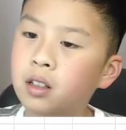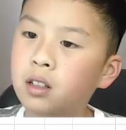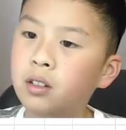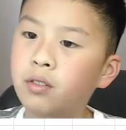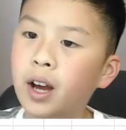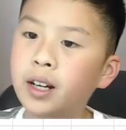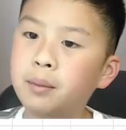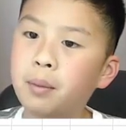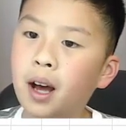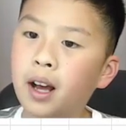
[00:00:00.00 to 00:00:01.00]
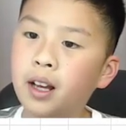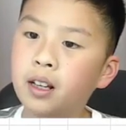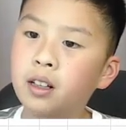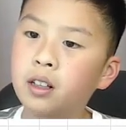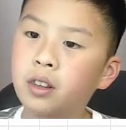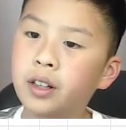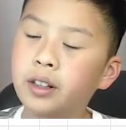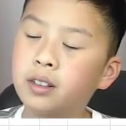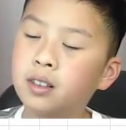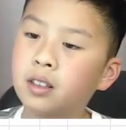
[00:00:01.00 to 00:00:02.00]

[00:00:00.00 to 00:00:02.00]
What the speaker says: divided by the disk